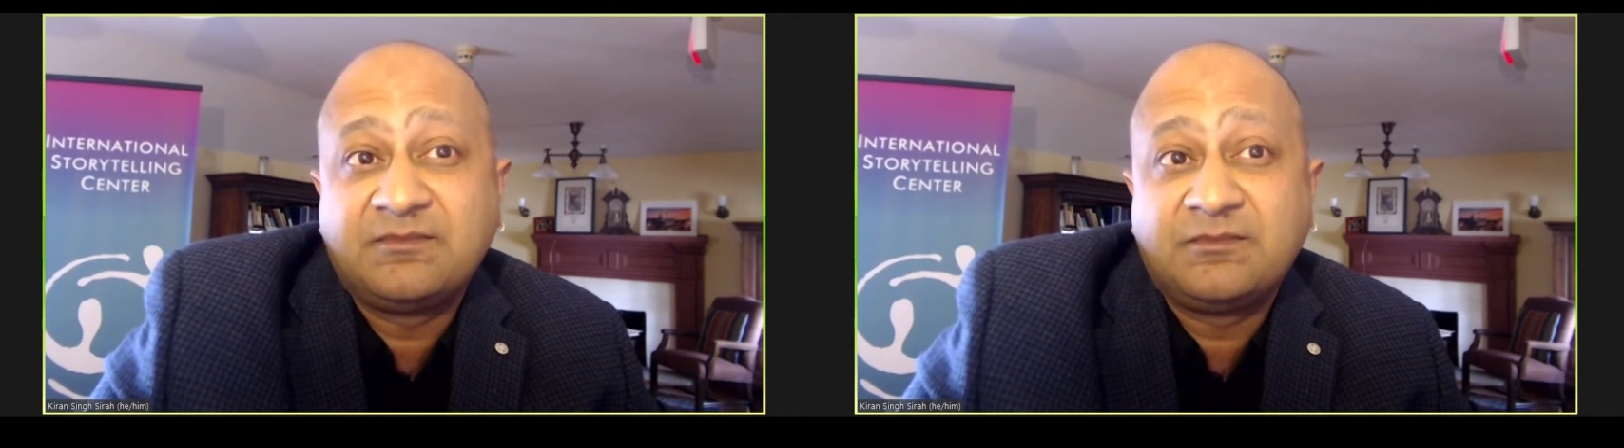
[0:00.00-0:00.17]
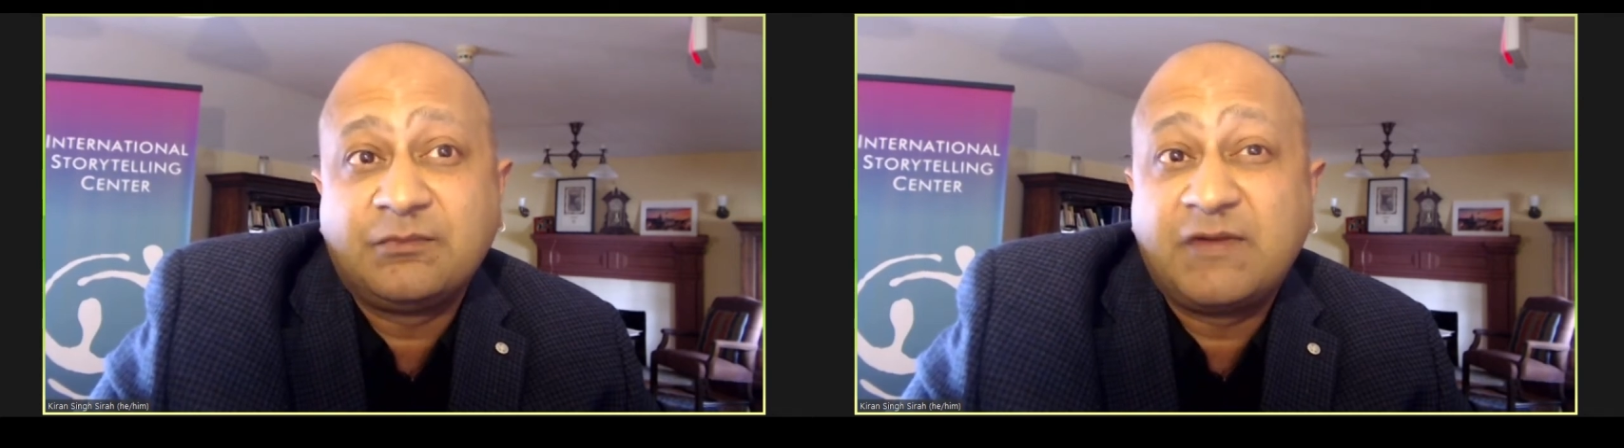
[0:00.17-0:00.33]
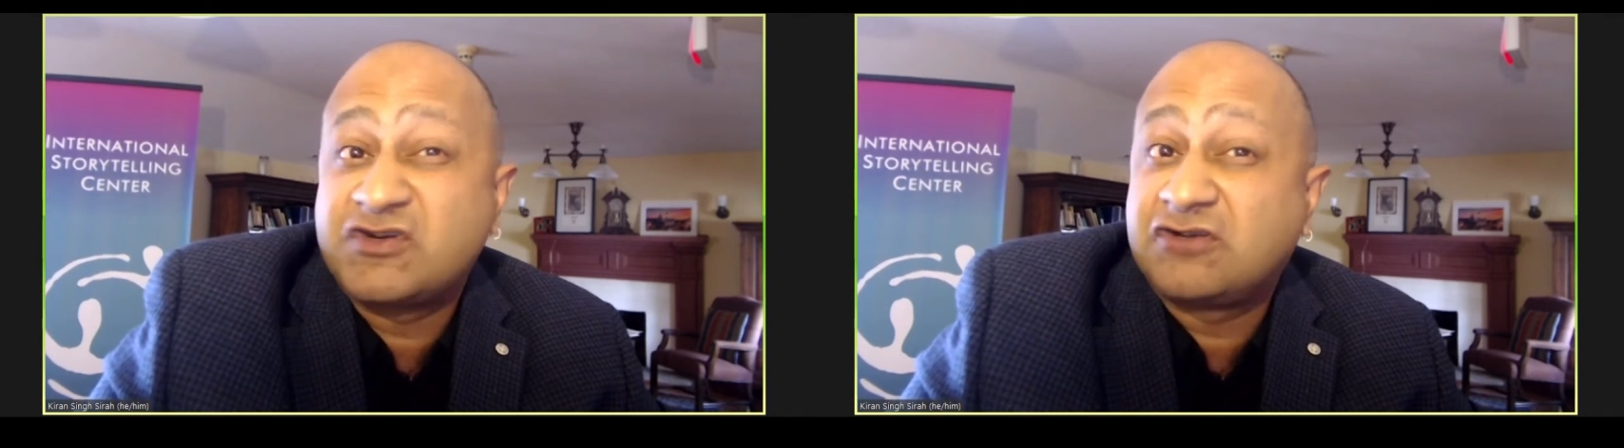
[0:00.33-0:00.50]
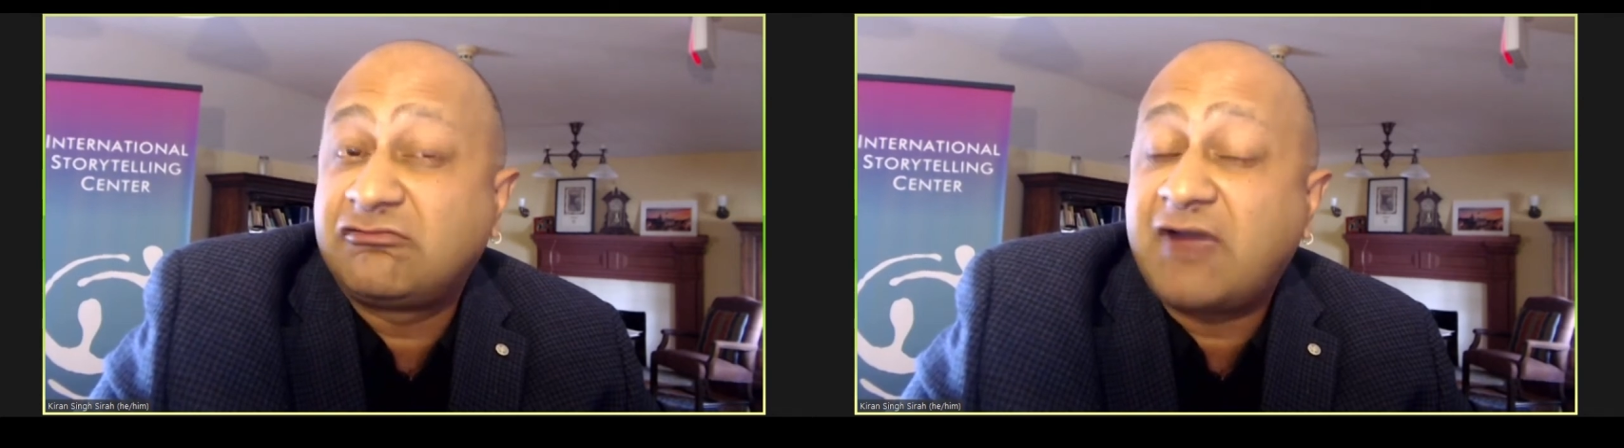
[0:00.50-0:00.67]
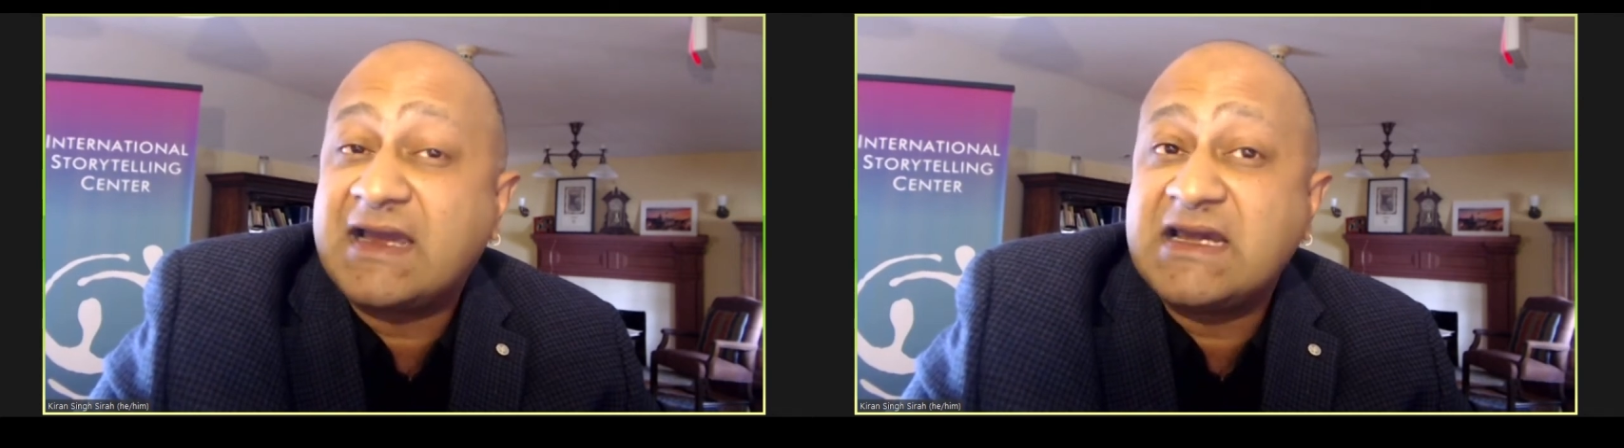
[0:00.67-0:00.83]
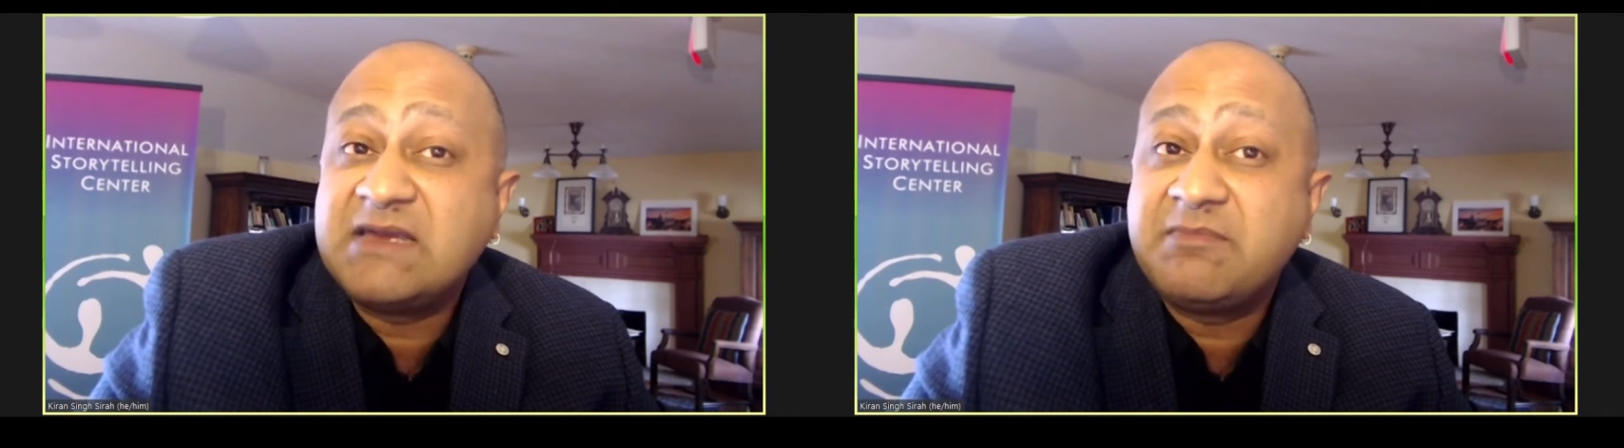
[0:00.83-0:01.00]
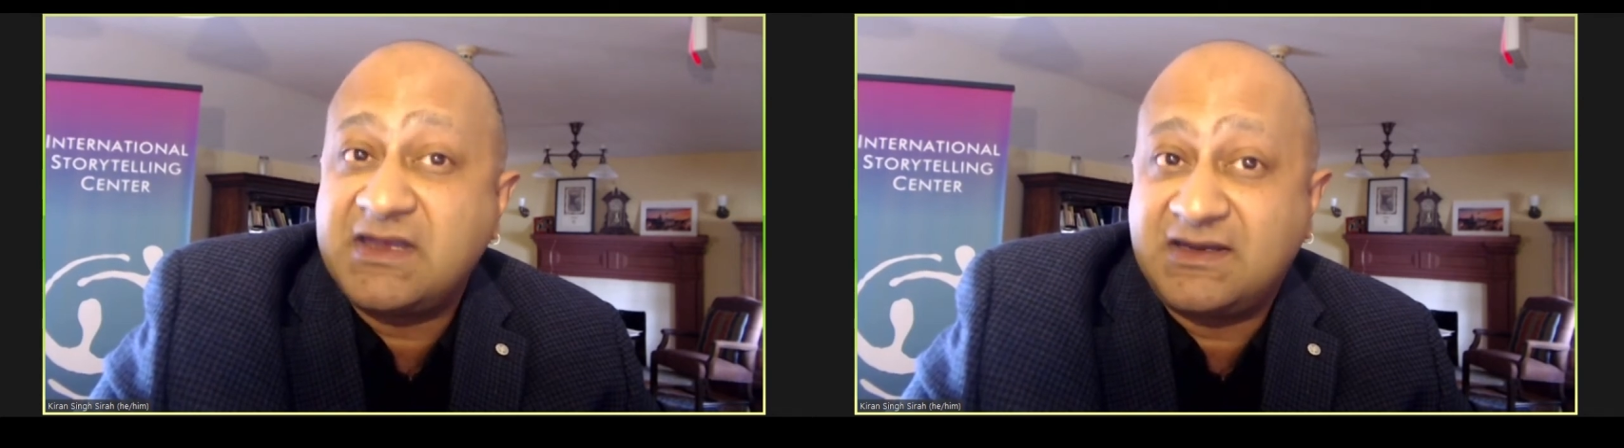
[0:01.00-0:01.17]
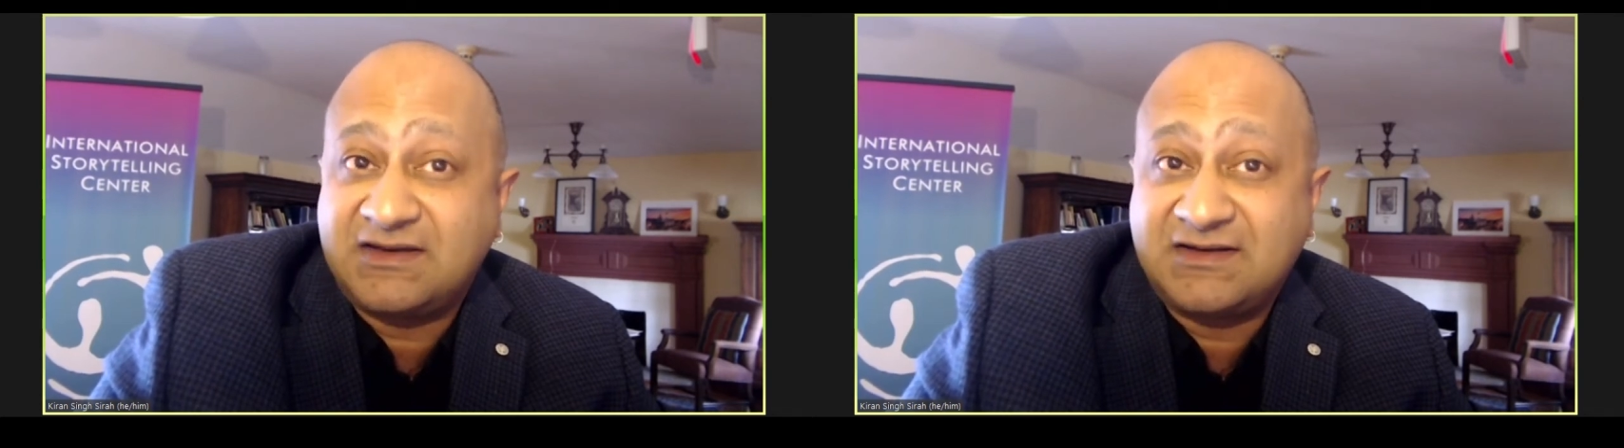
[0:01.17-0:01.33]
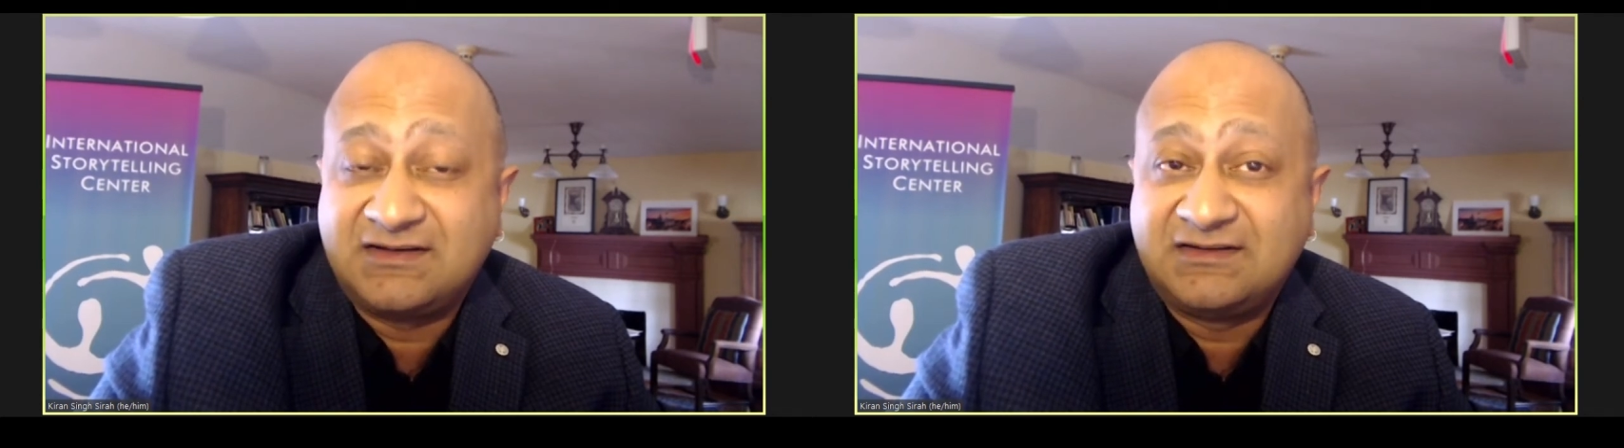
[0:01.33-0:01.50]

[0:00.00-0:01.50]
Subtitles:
with a scraggly beard.